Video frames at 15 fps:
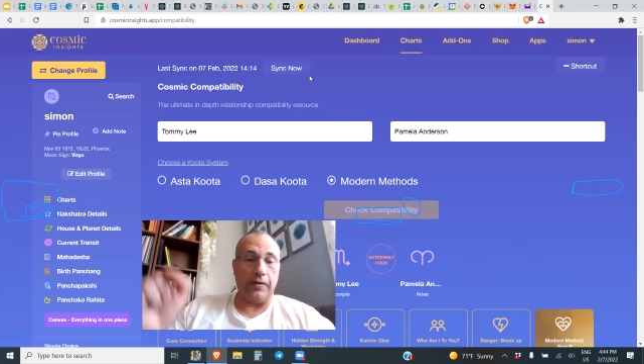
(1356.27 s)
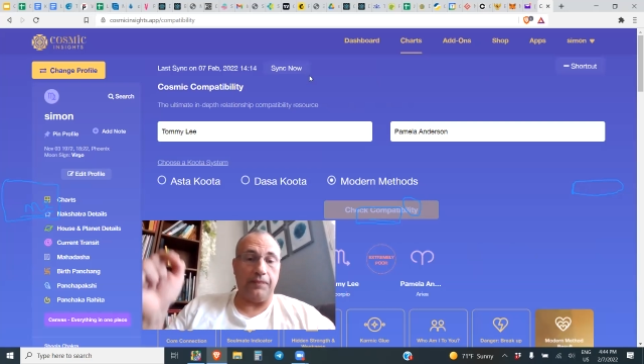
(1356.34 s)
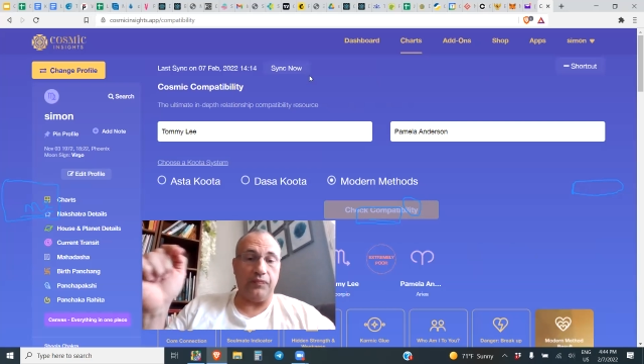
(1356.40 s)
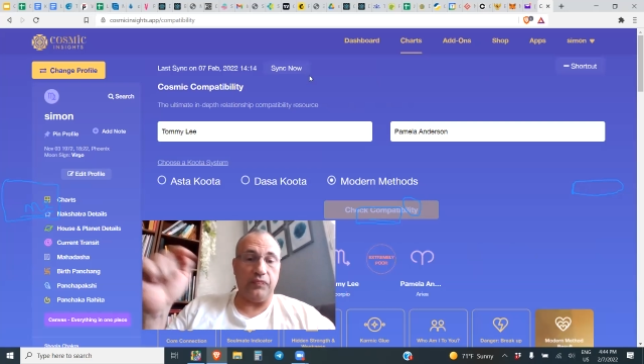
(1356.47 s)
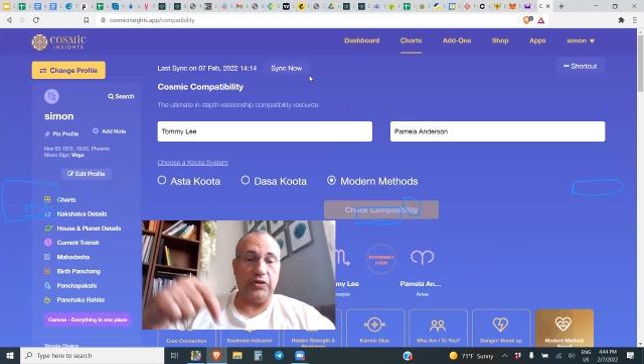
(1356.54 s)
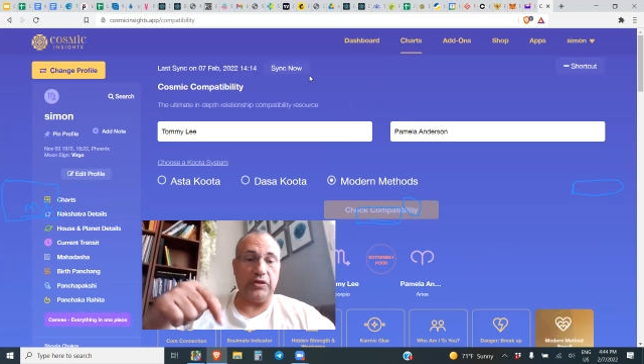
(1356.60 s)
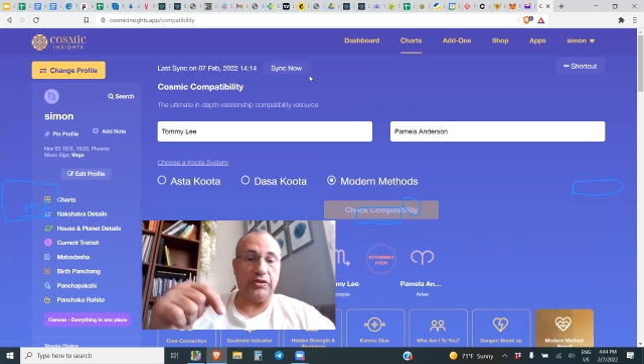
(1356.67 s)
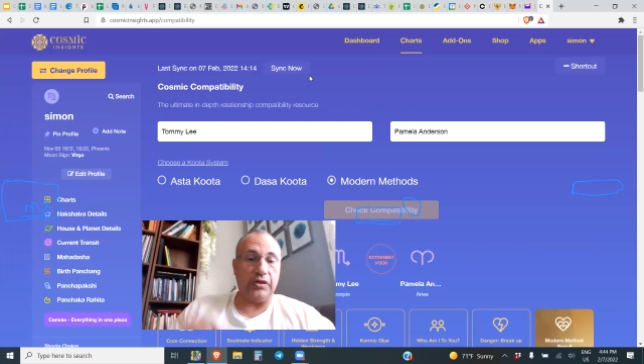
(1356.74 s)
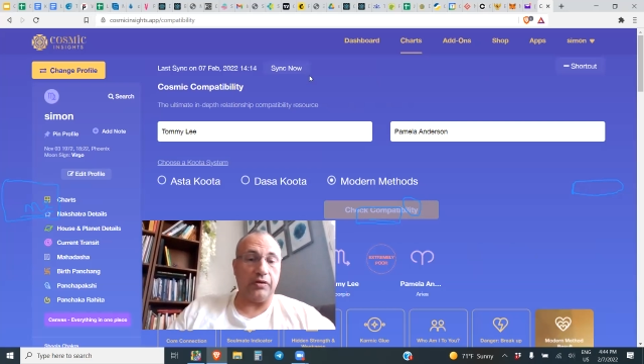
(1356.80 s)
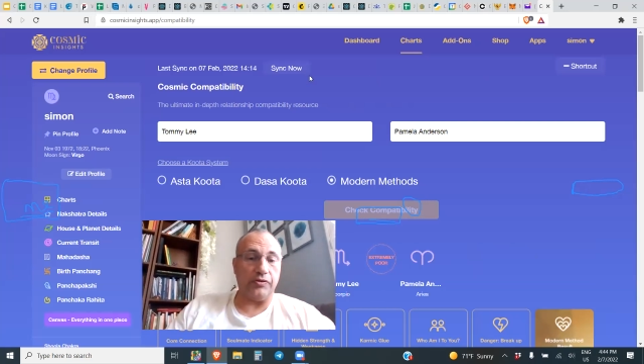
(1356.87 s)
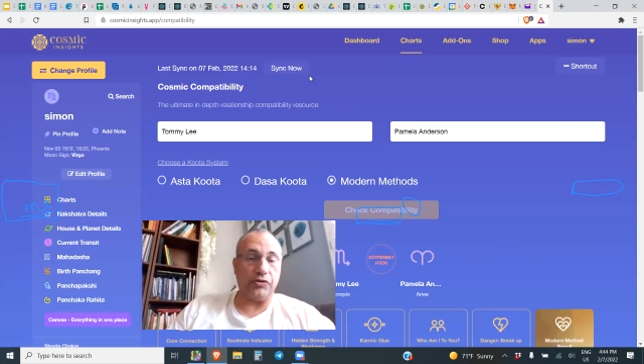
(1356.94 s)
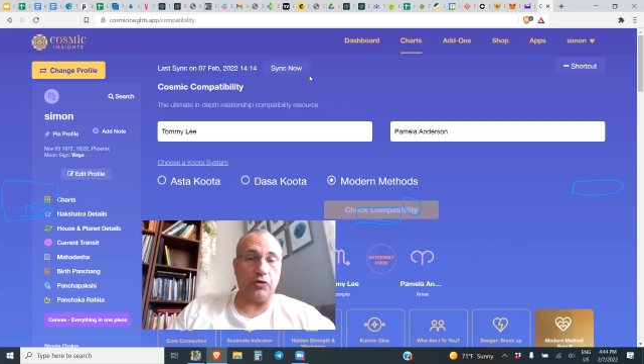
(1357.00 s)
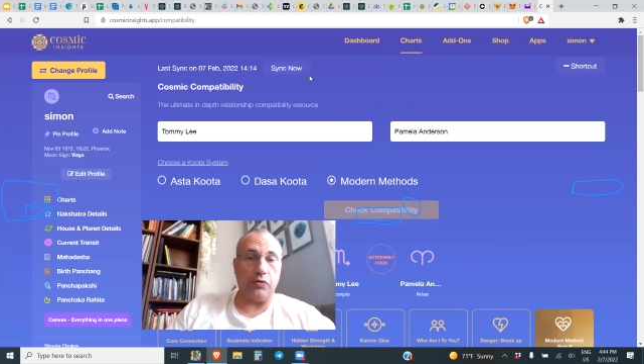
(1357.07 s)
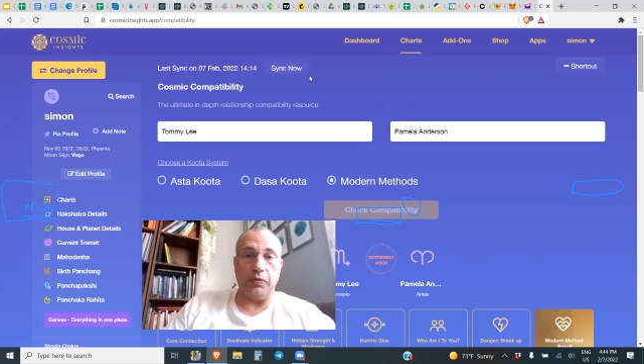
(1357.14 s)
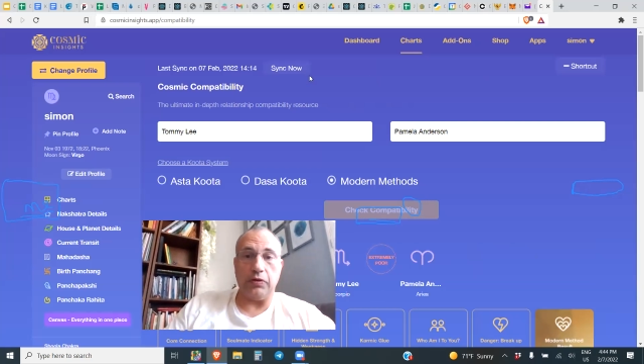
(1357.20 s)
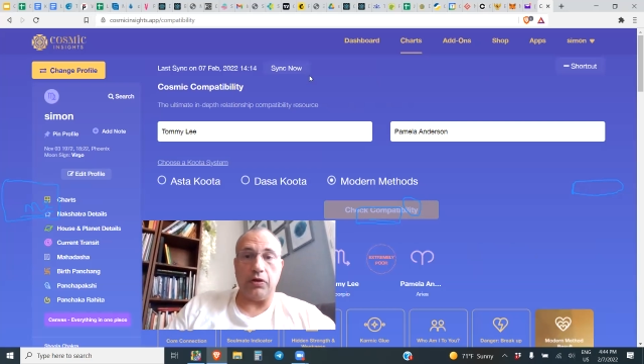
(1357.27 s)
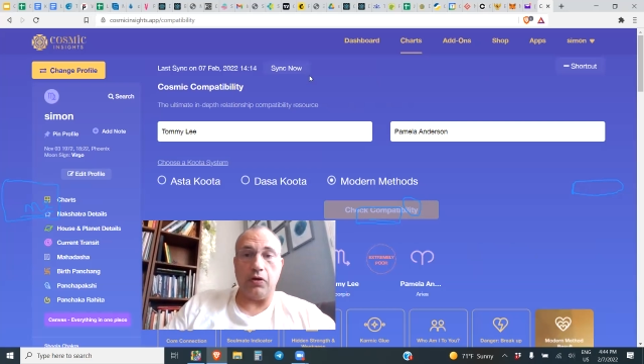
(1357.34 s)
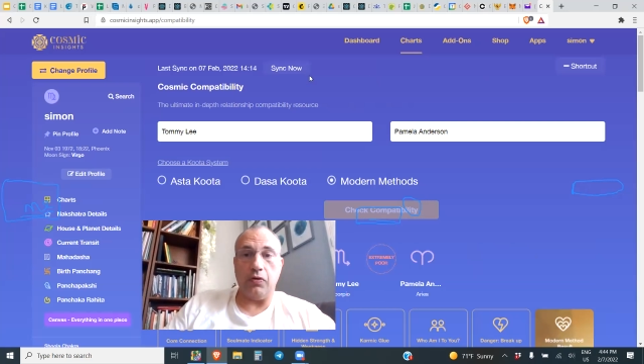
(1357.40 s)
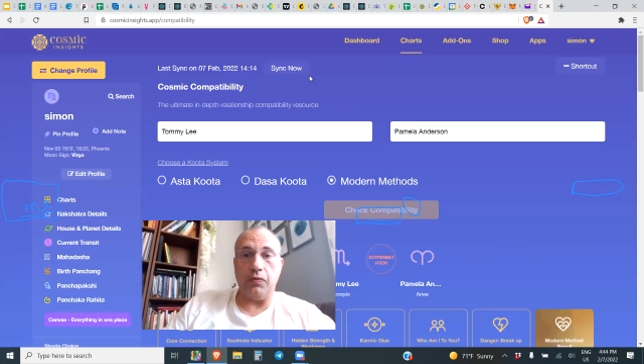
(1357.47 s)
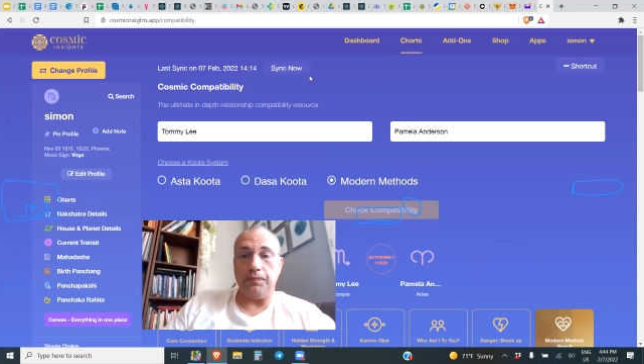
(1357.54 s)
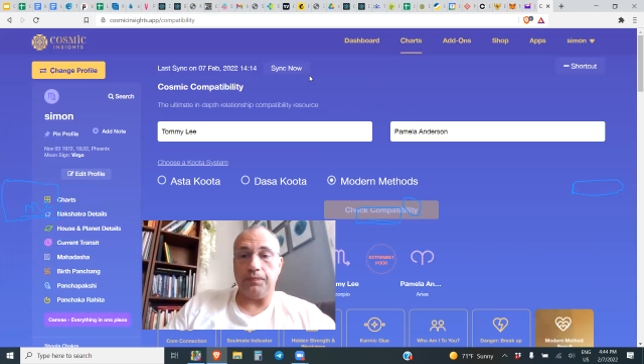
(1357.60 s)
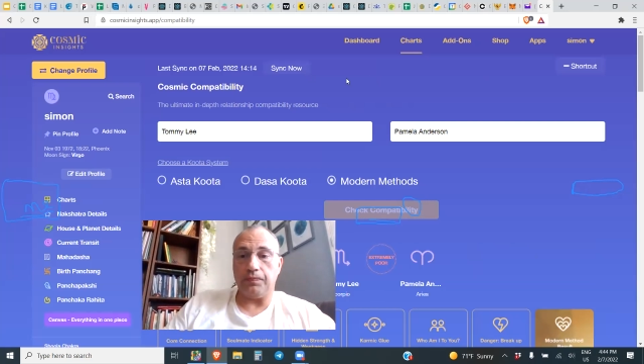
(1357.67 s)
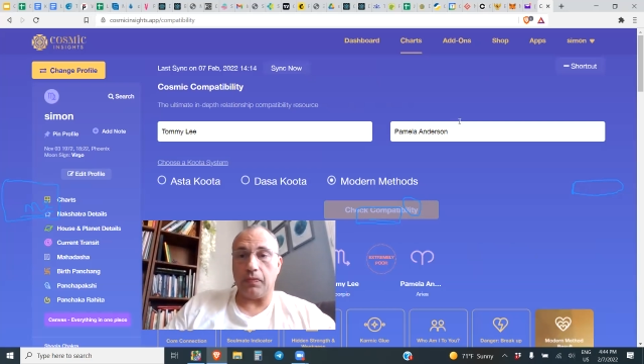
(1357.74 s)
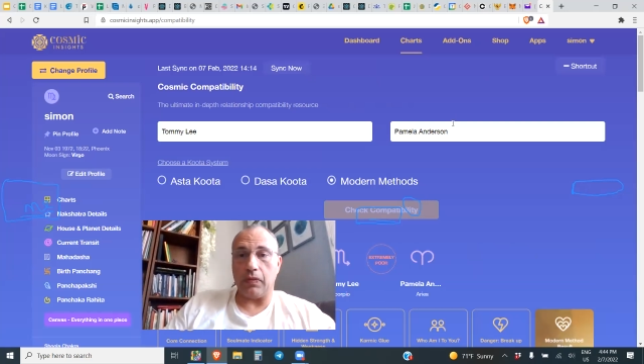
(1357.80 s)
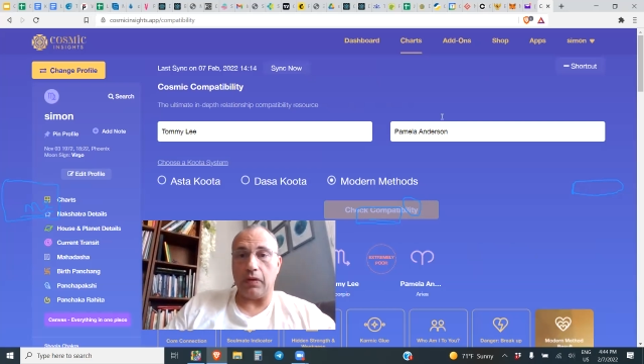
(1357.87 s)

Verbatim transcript: Um, details are below,